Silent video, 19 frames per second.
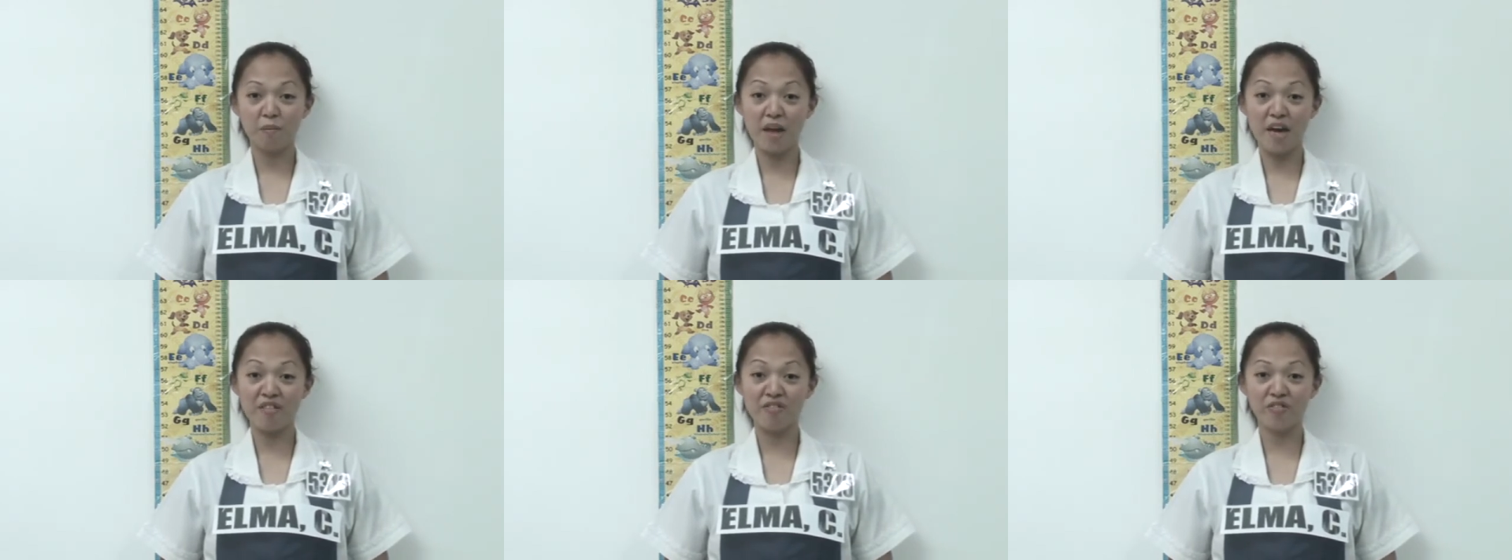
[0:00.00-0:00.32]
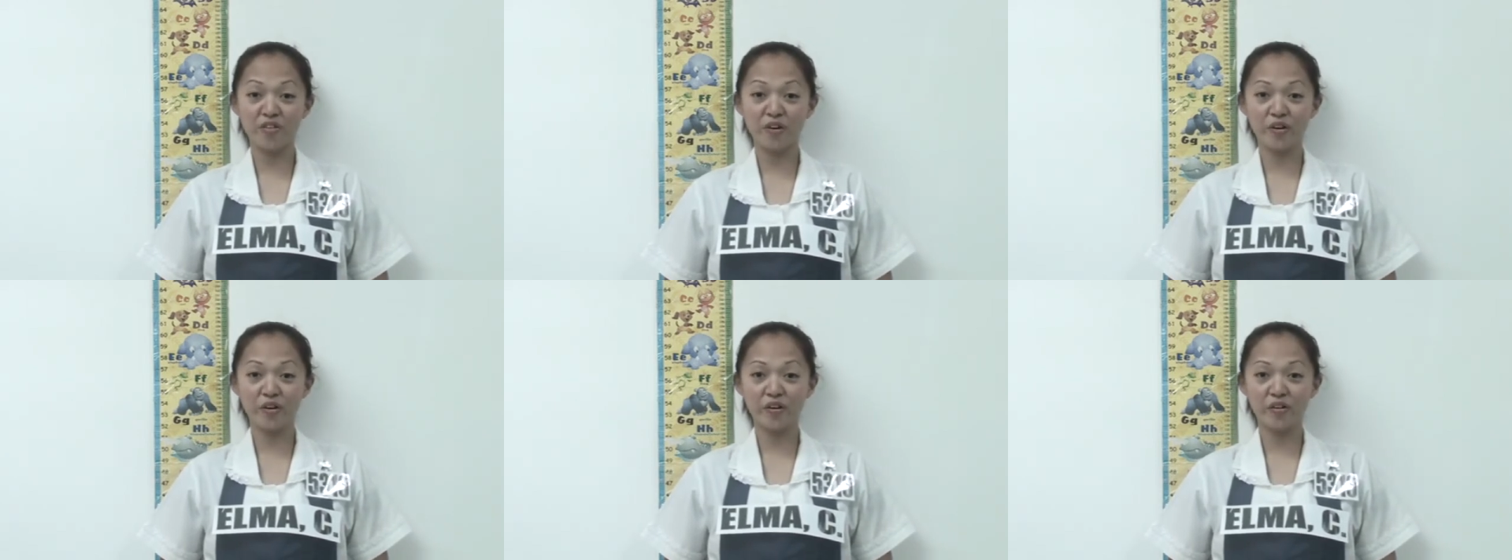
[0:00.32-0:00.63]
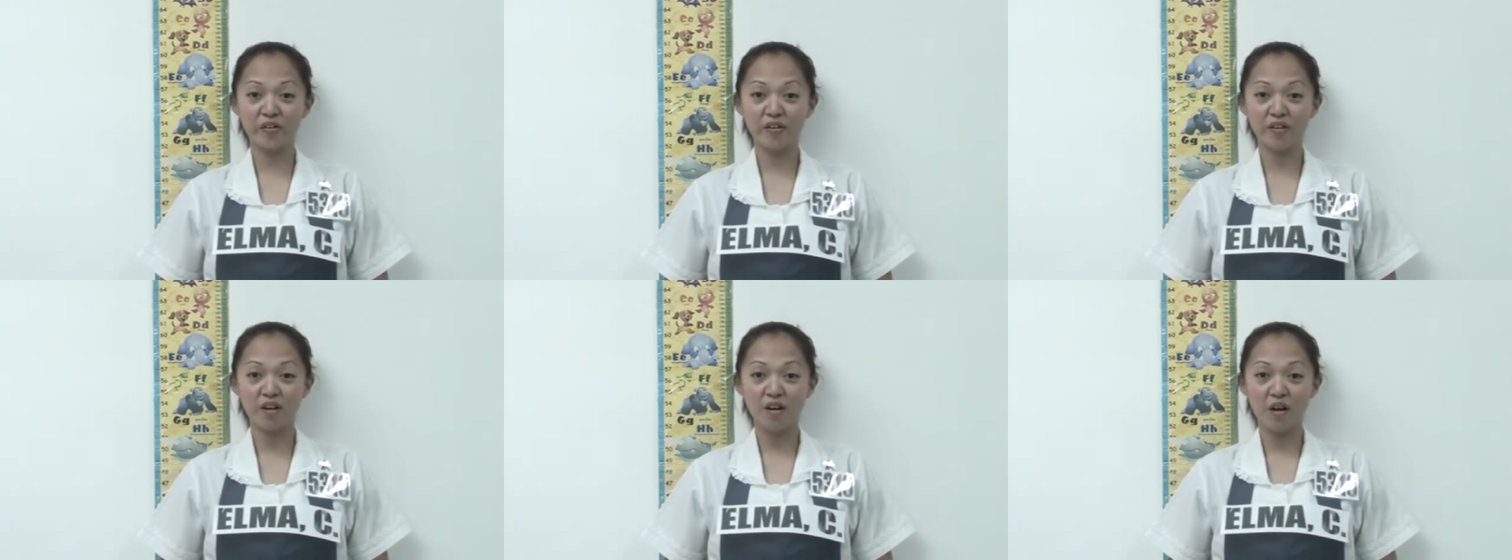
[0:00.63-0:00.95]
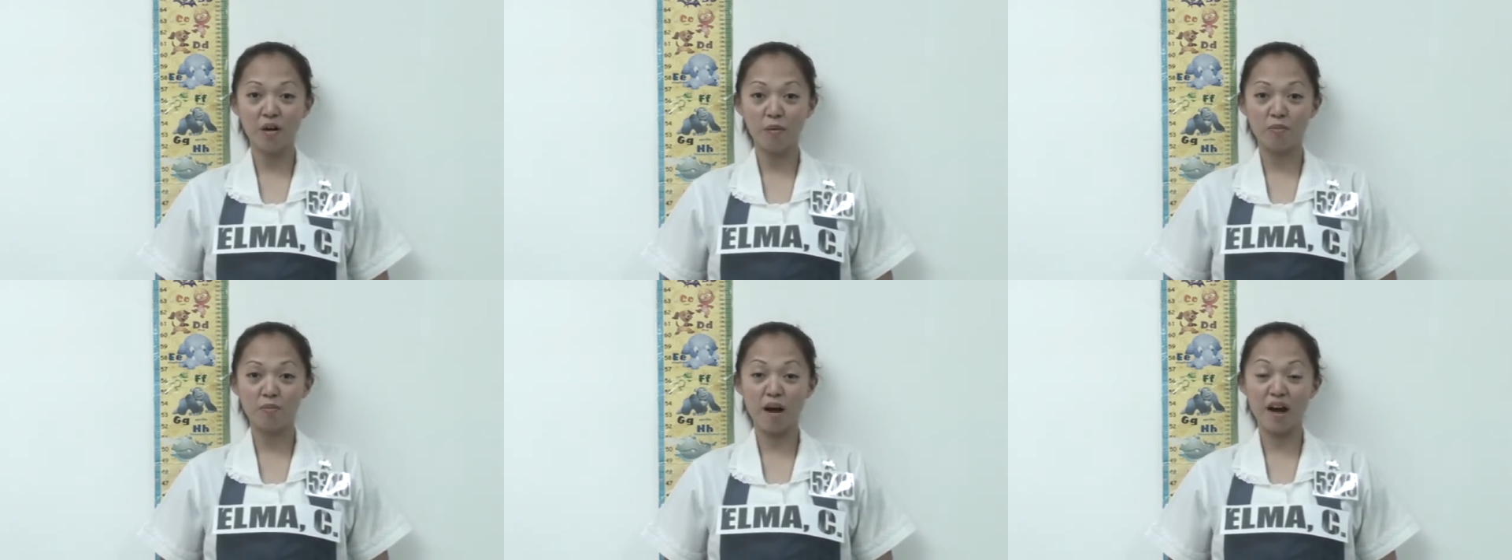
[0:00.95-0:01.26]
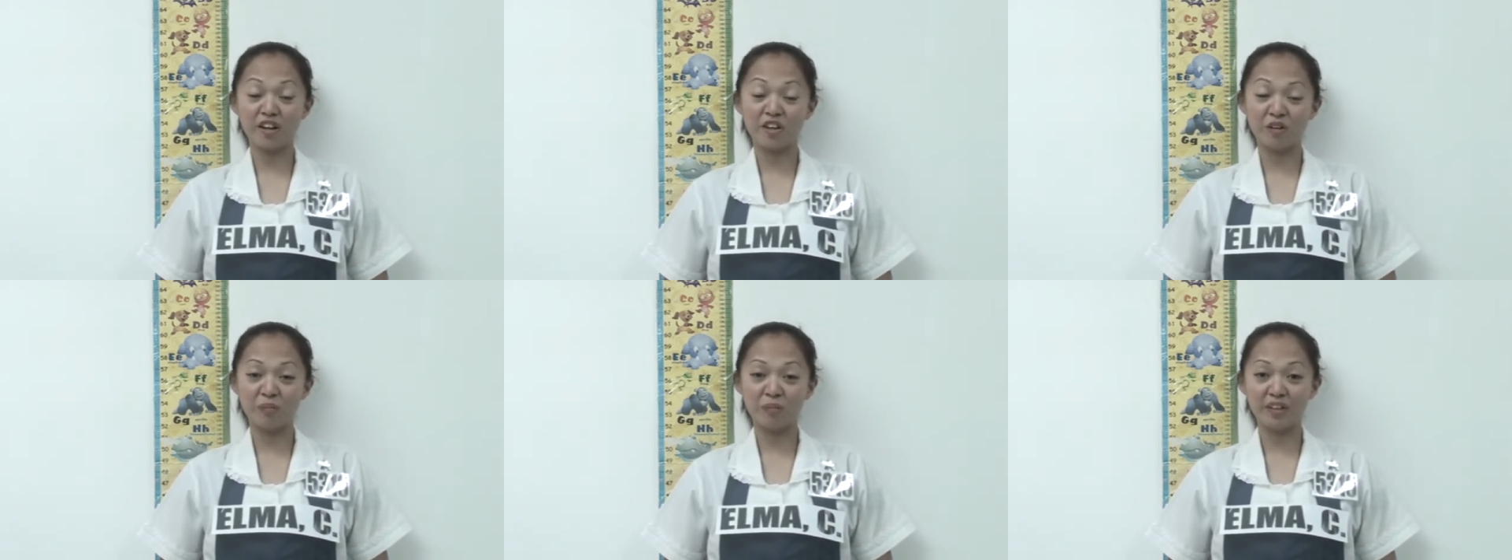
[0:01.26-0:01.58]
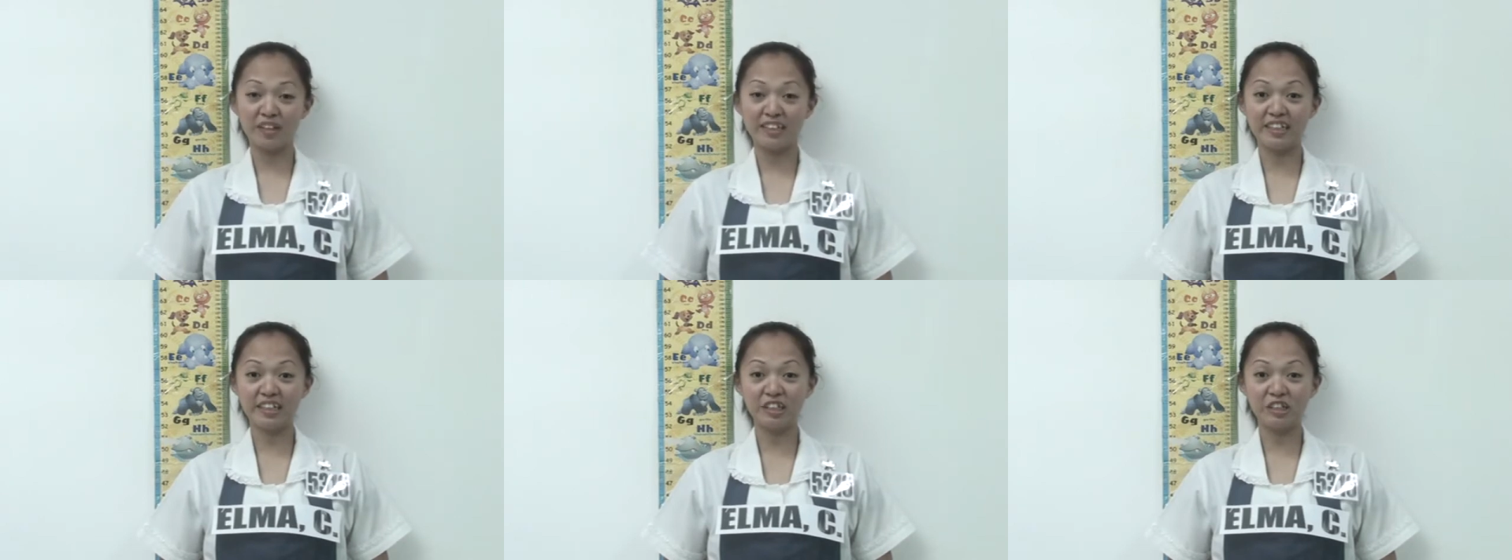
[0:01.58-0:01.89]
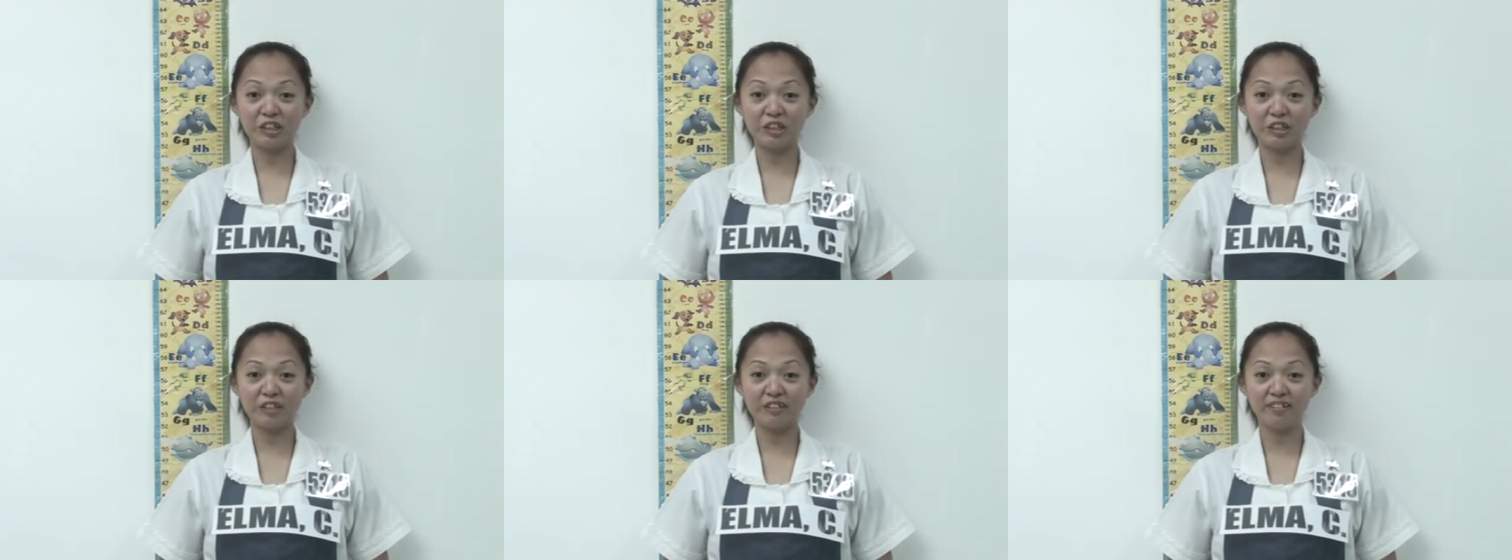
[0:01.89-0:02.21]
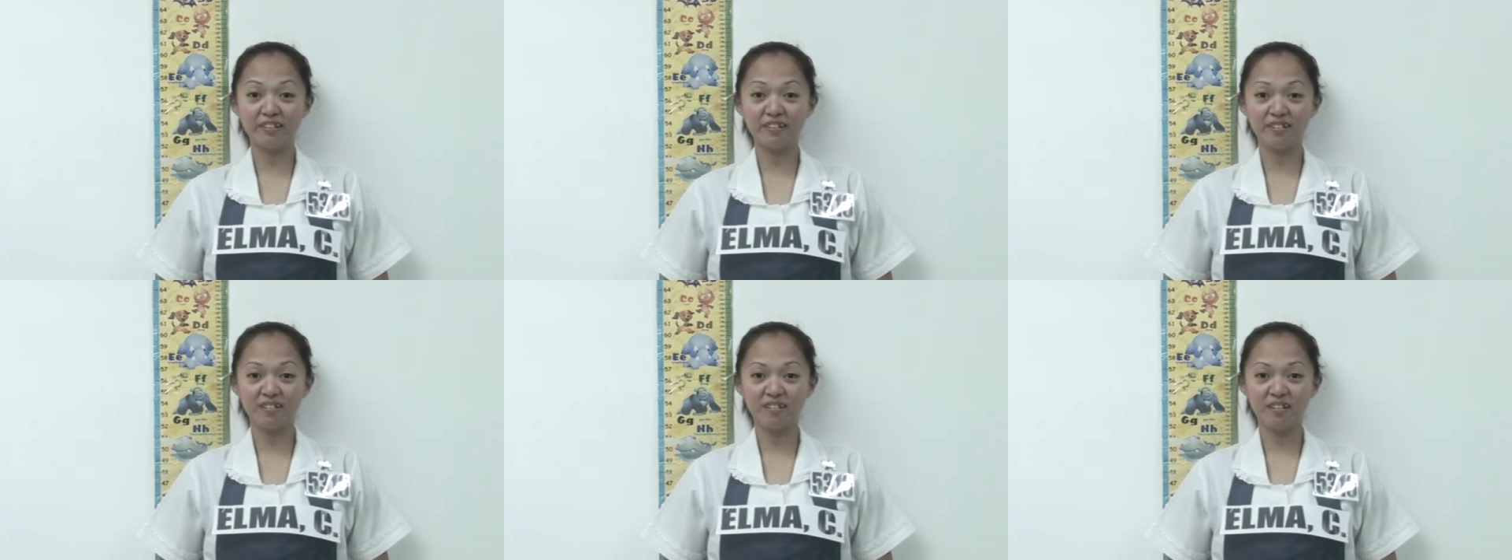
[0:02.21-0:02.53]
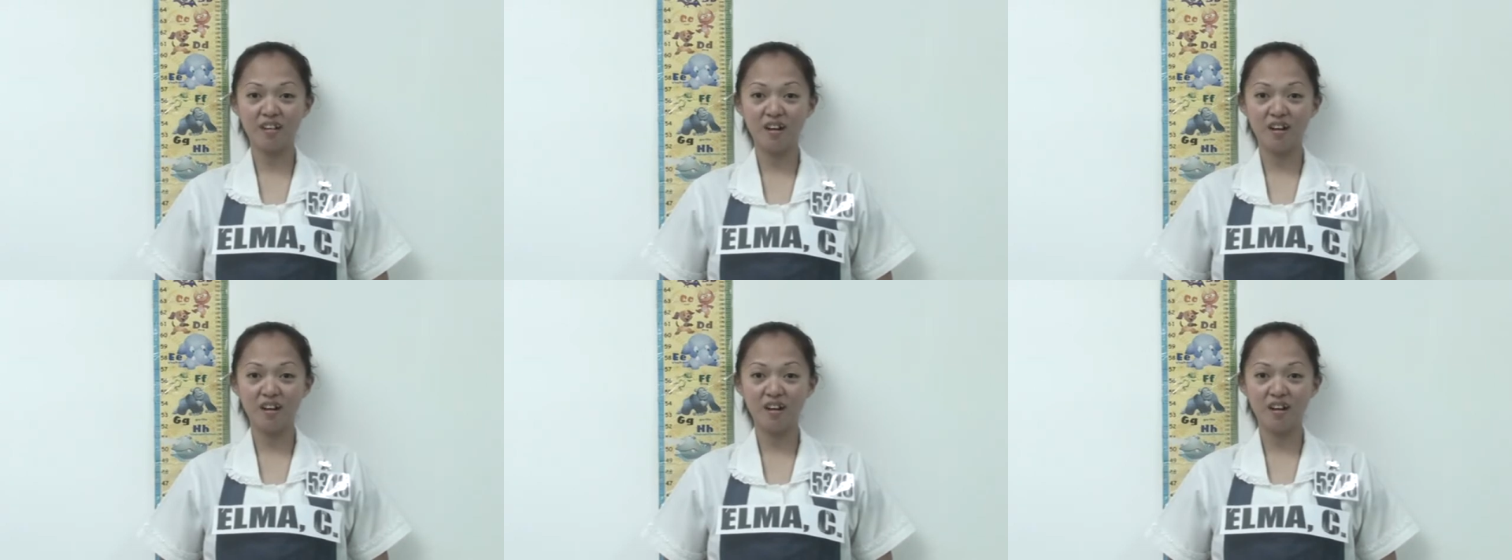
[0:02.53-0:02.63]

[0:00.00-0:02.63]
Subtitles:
blender, vacuum cleaner,